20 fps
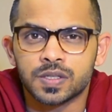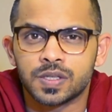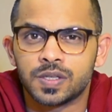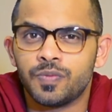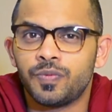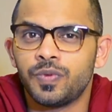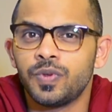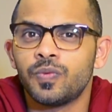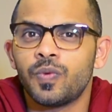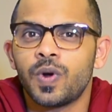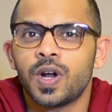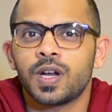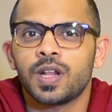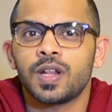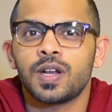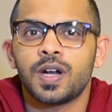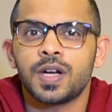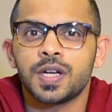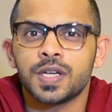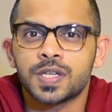If you want an
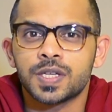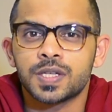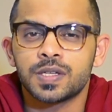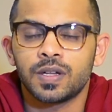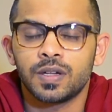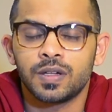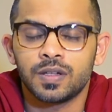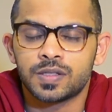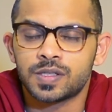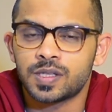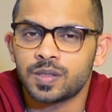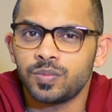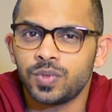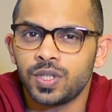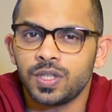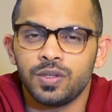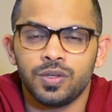additional something,